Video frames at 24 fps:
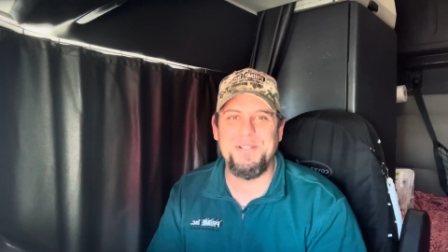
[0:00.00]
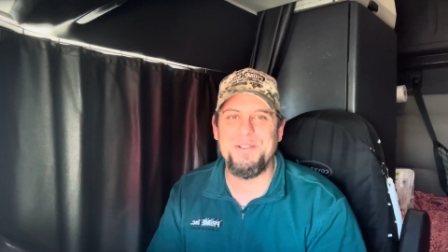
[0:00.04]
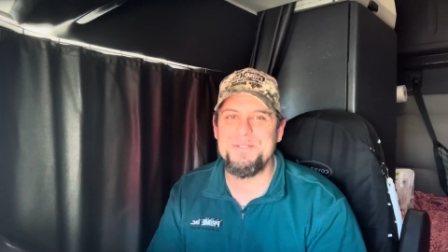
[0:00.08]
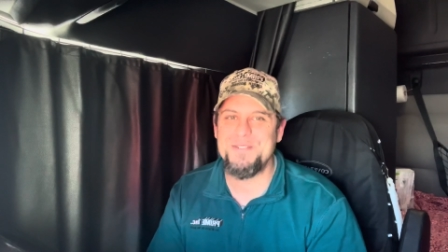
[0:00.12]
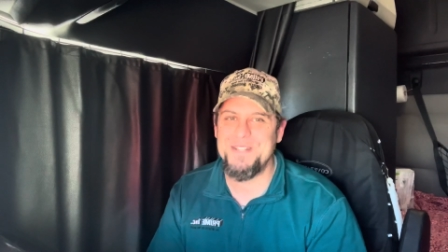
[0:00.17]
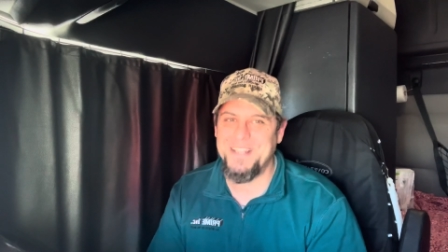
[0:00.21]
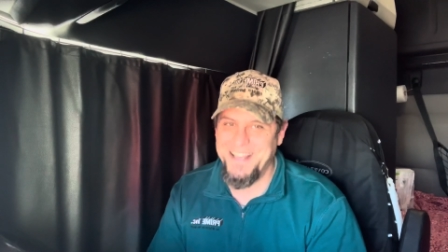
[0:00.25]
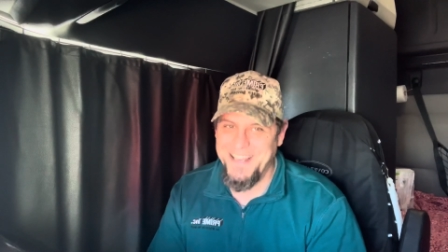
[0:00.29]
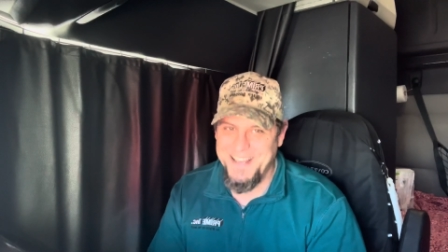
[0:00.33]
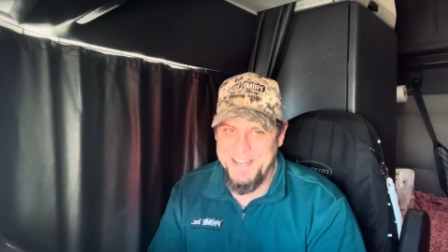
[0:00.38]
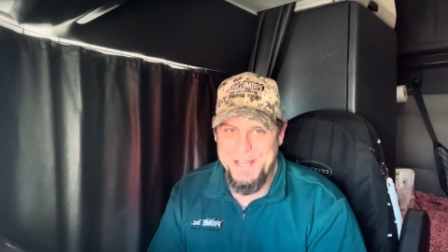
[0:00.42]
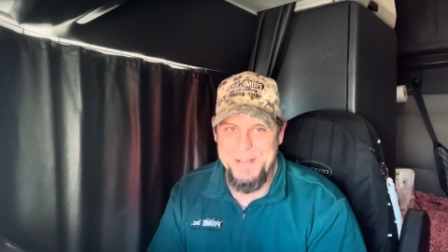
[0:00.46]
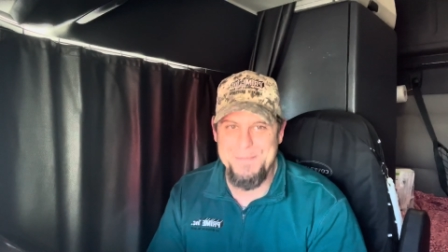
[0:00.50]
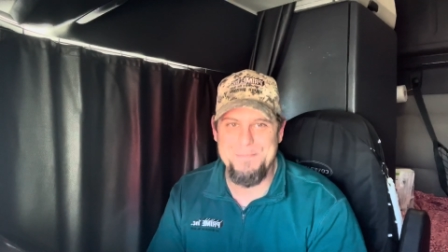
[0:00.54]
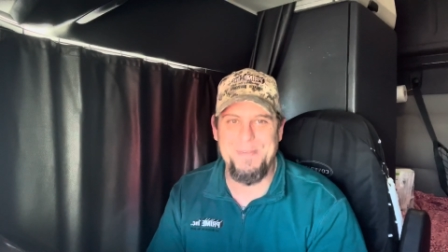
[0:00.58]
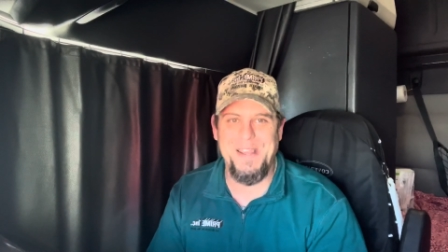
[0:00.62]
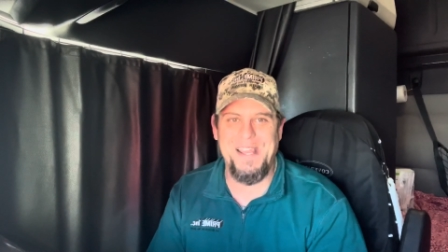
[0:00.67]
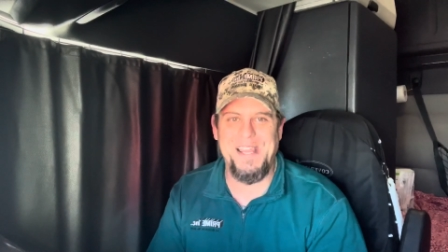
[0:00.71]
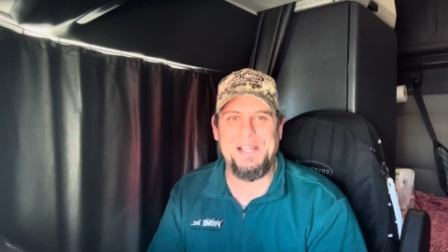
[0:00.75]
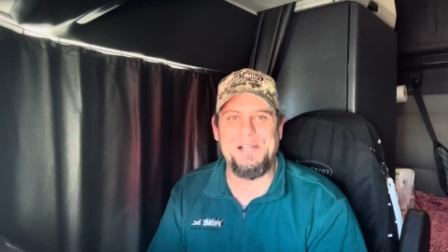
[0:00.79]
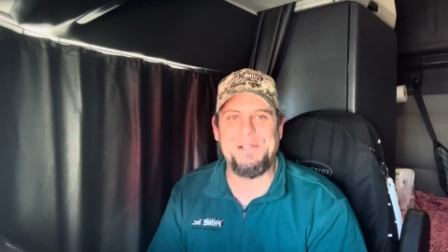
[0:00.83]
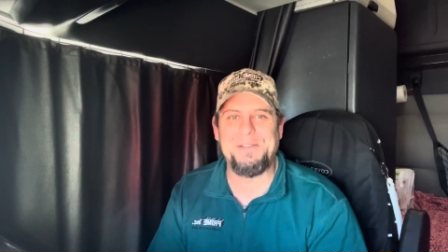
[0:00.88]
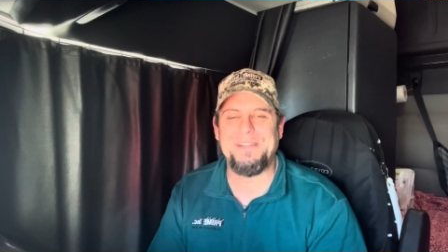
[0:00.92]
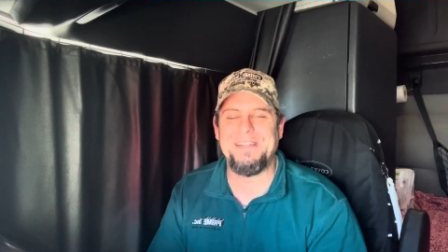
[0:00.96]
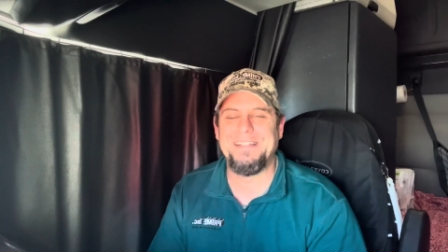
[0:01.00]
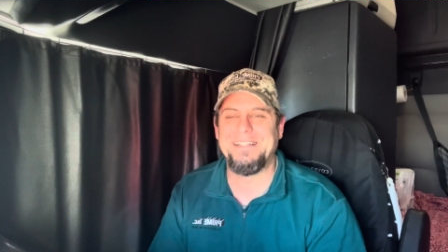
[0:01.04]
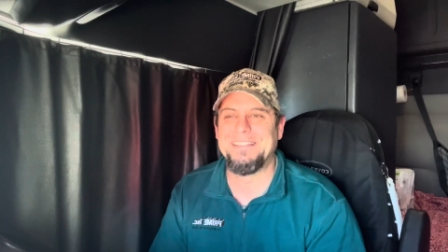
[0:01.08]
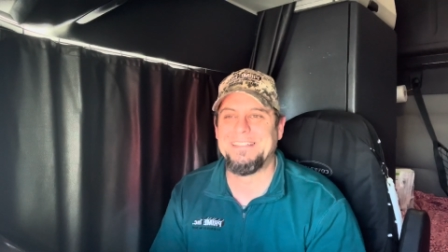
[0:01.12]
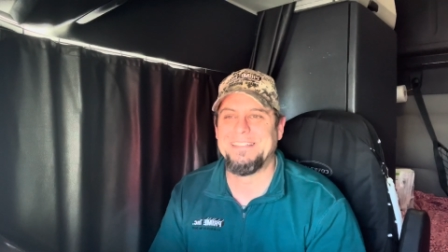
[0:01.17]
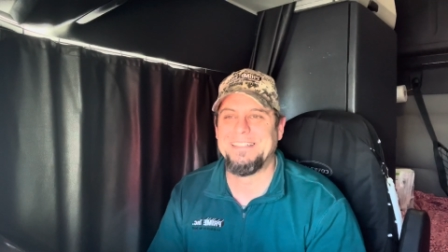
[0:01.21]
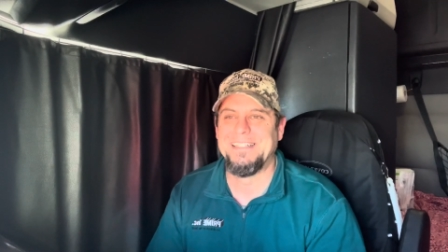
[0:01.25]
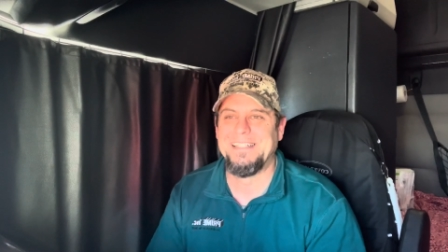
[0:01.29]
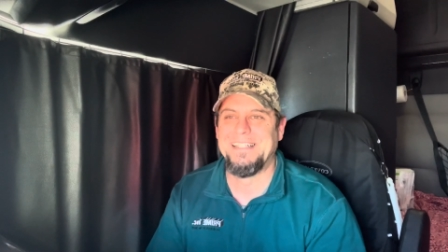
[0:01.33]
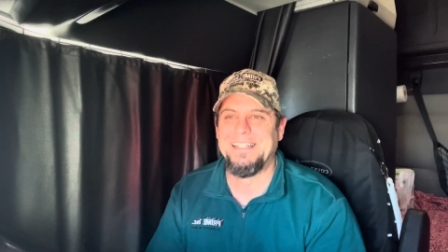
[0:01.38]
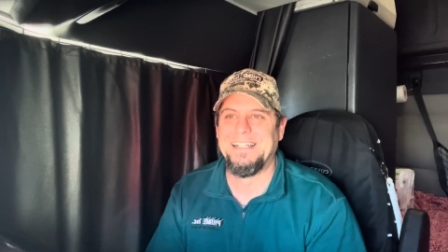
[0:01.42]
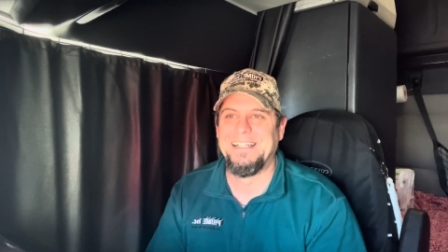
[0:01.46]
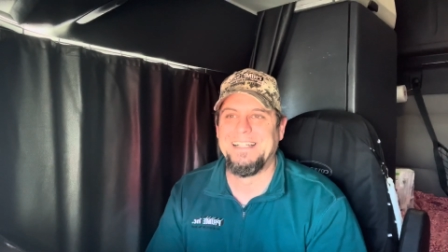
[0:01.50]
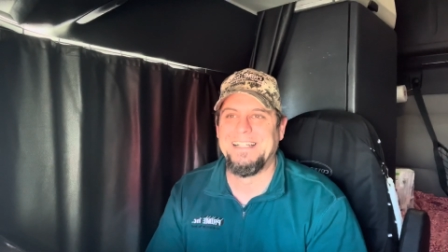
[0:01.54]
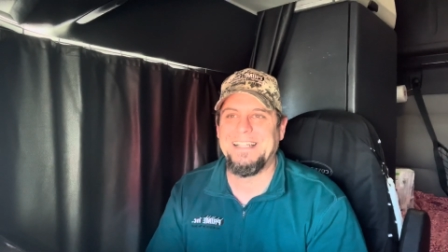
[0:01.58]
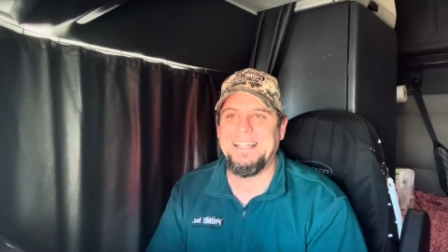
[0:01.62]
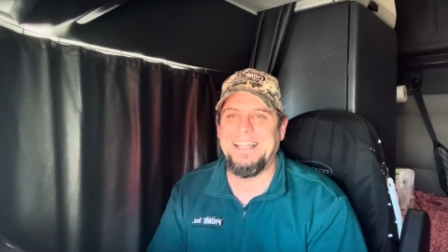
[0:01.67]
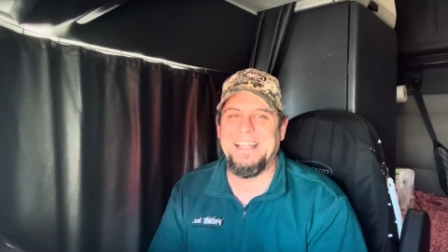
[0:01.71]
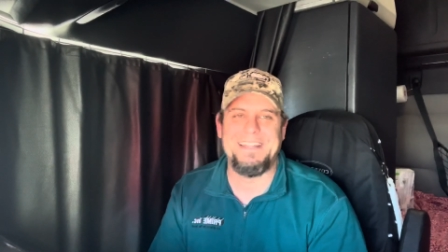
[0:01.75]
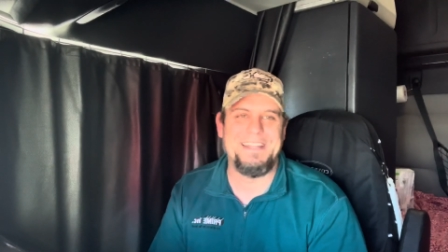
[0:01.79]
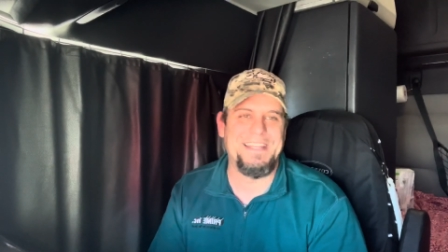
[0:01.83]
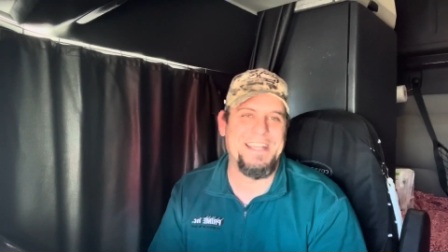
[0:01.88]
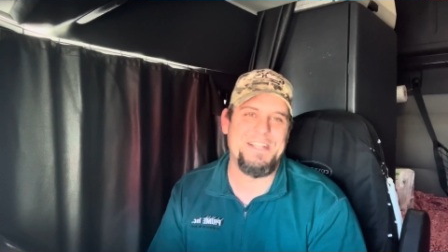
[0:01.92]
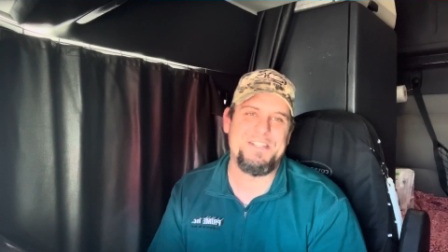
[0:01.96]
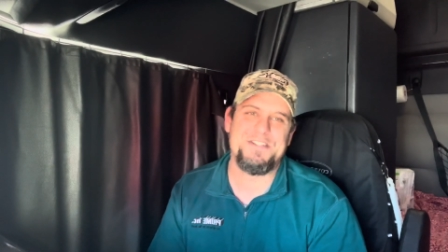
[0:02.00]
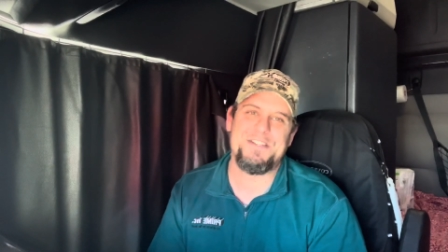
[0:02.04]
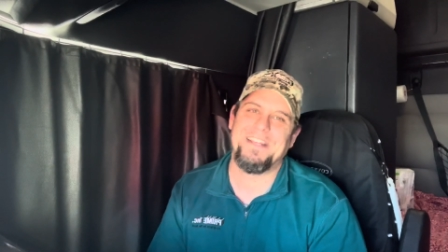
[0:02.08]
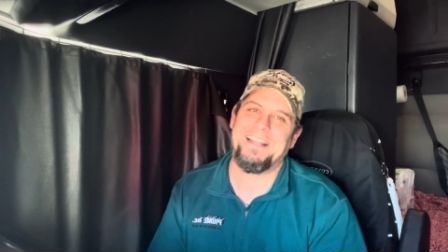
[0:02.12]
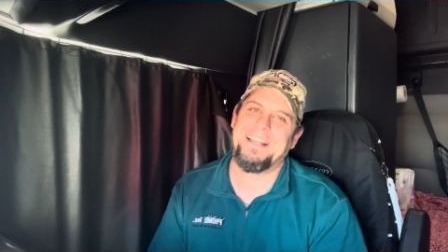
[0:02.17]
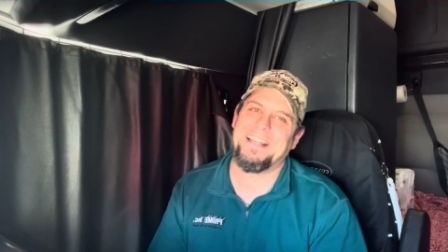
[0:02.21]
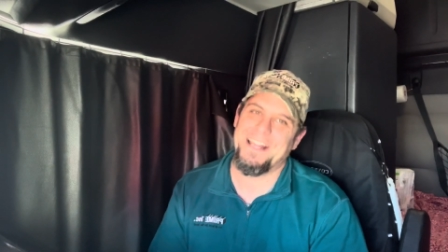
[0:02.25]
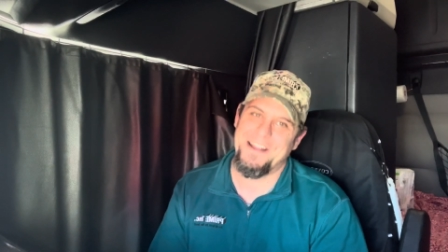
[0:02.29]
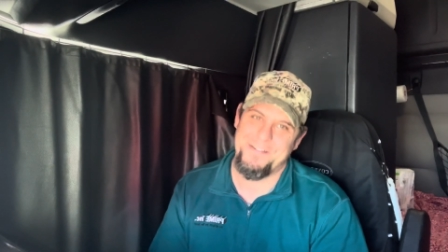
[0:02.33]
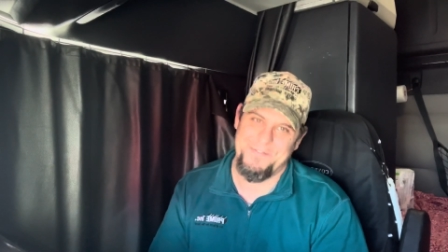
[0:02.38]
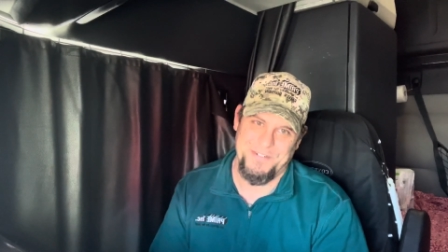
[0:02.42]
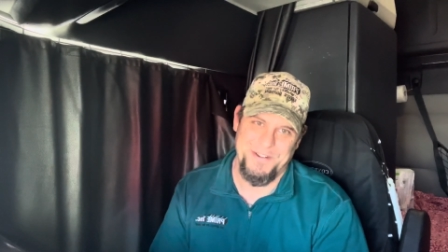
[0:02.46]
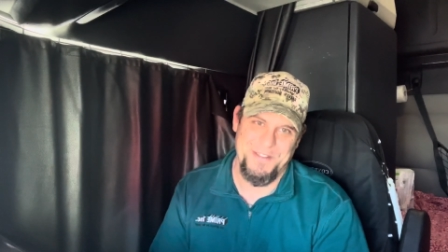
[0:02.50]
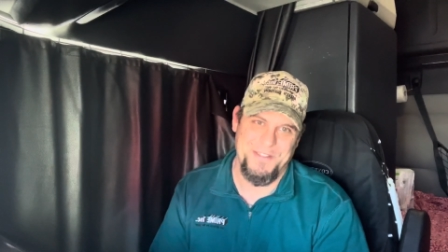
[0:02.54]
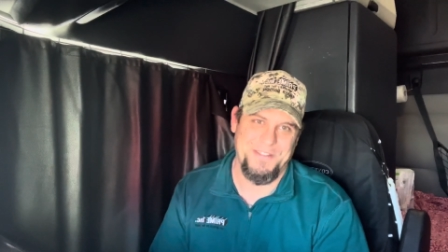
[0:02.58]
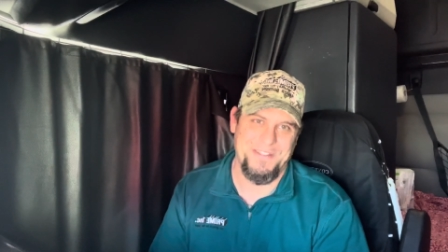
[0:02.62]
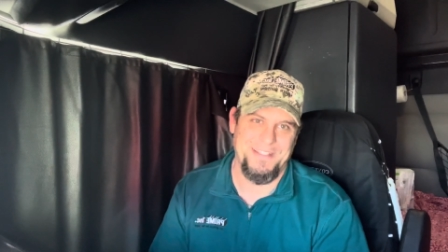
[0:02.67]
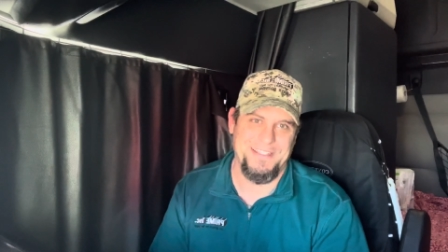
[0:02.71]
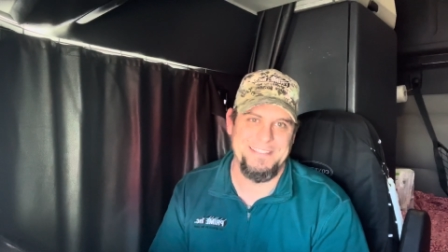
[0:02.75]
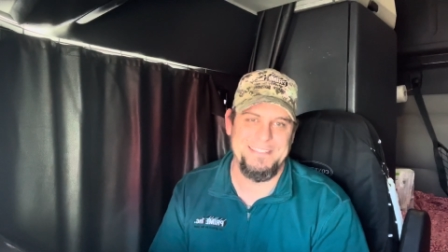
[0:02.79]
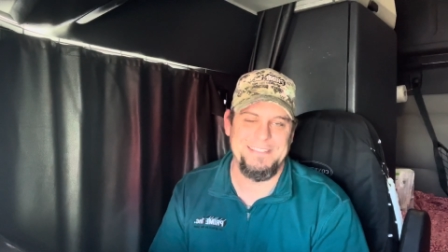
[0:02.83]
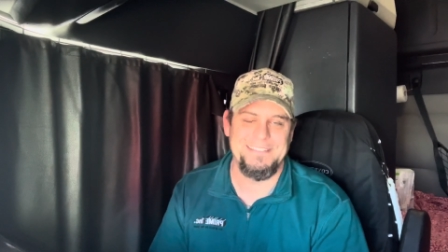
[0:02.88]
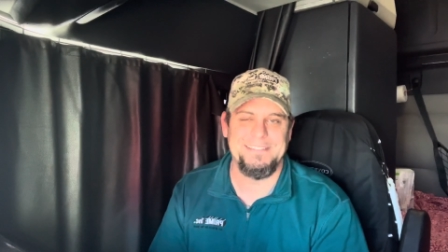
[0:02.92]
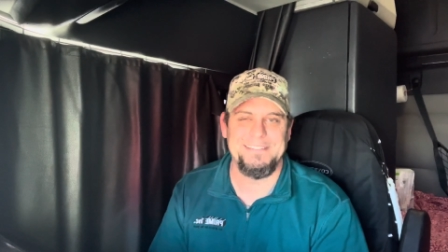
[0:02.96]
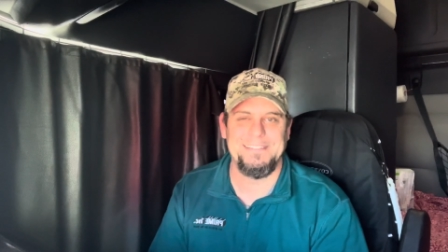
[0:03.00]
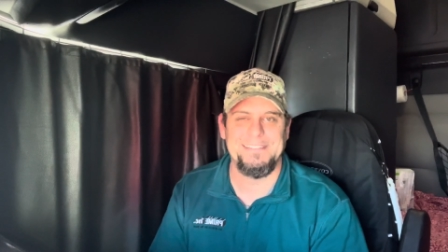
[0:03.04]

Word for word: knows you got inbound, and they check everything.